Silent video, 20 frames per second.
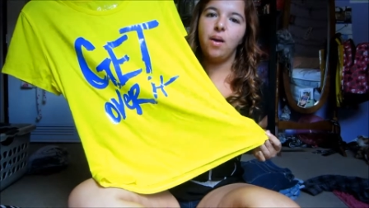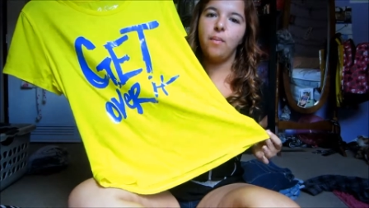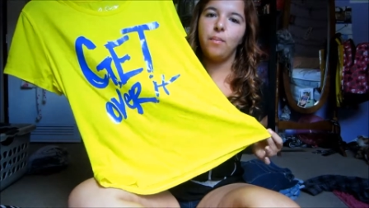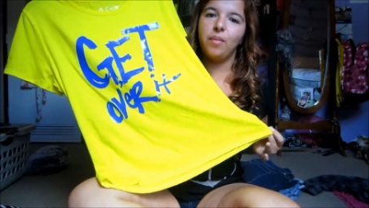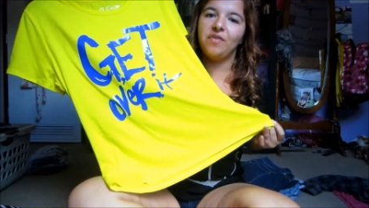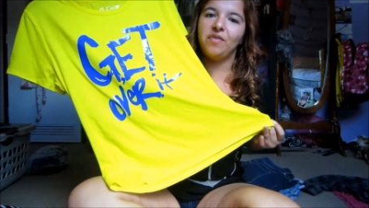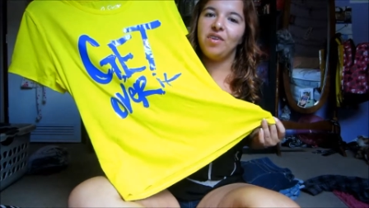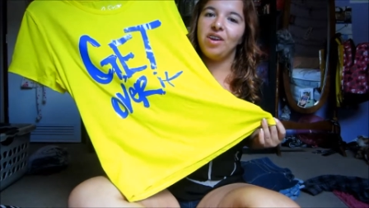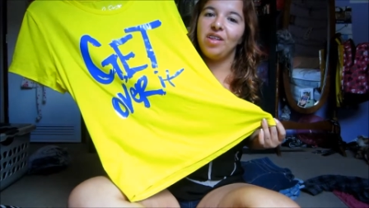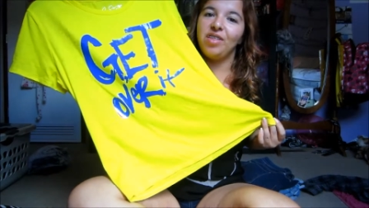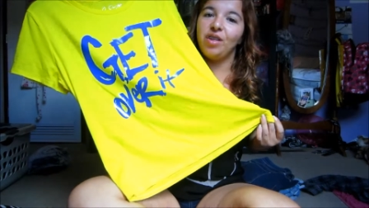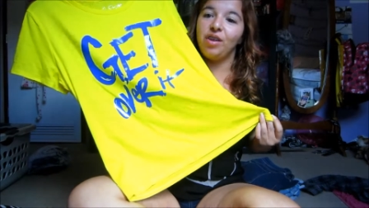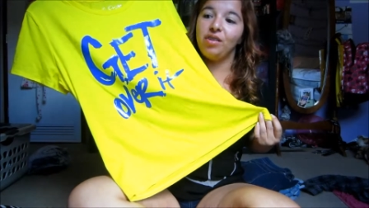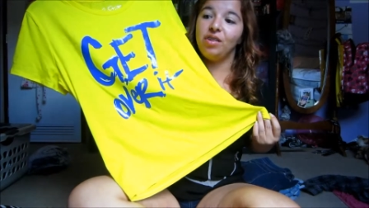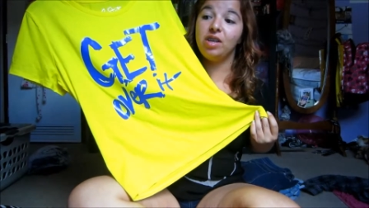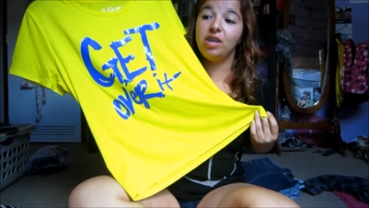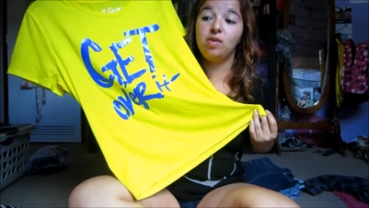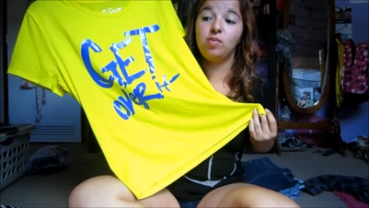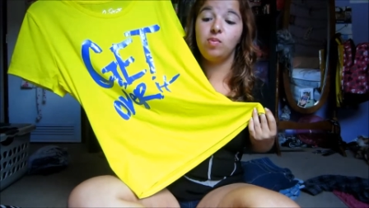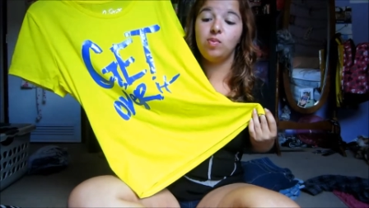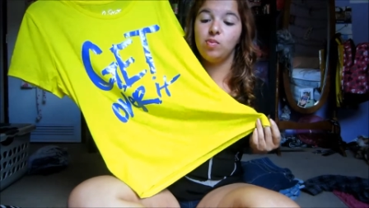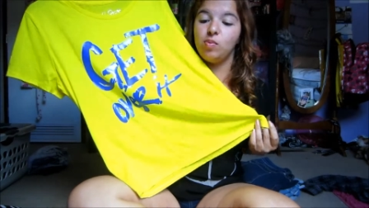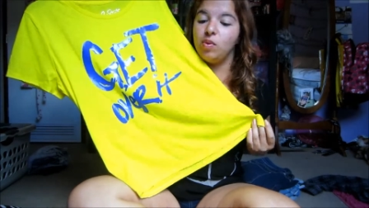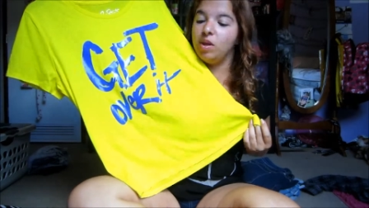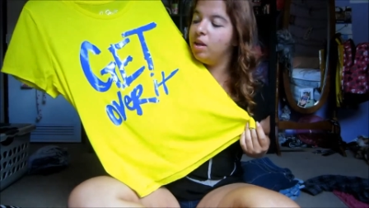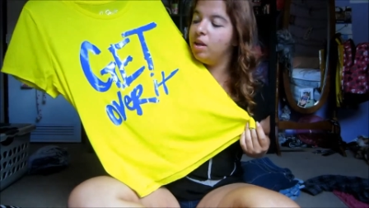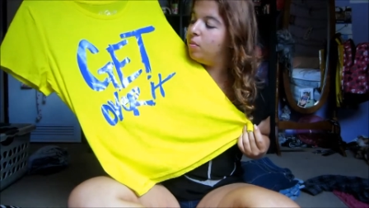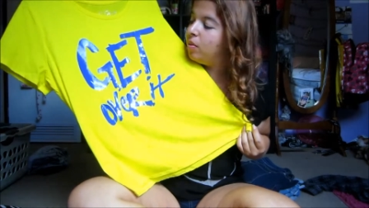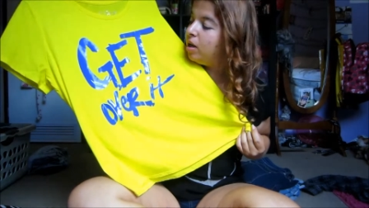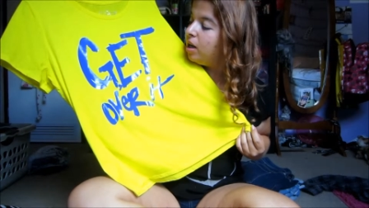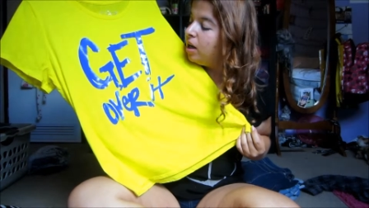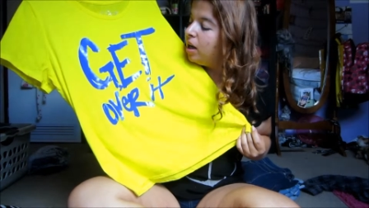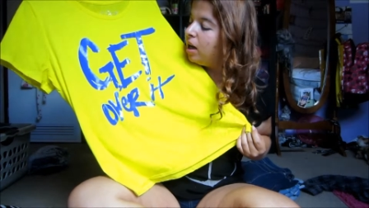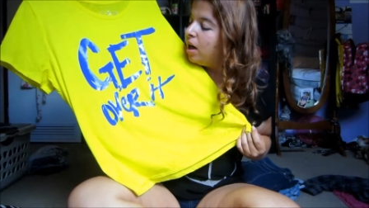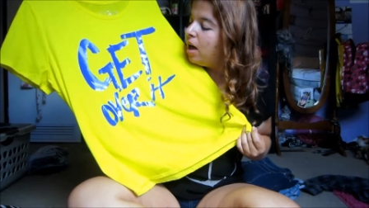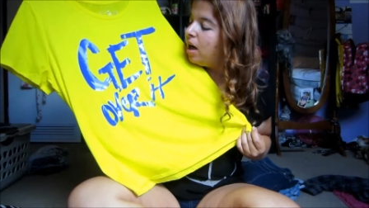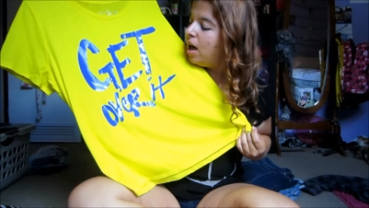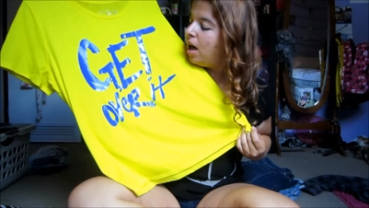my friend thought this was really neat